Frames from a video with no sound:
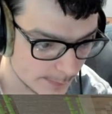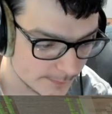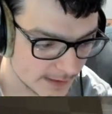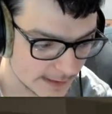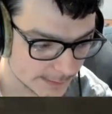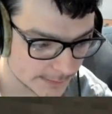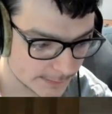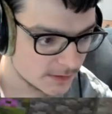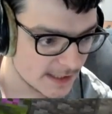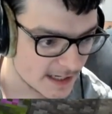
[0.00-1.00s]
them
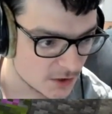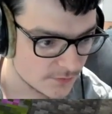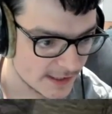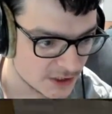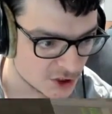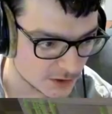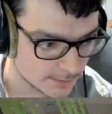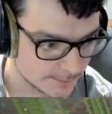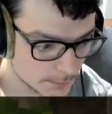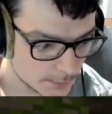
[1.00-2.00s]
round. Decoration.
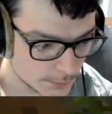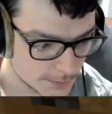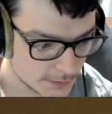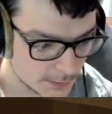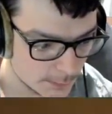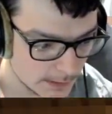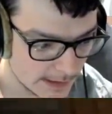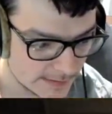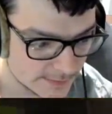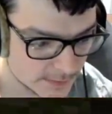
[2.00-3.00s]
Just you
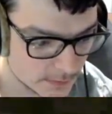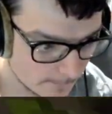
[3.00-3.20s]
left.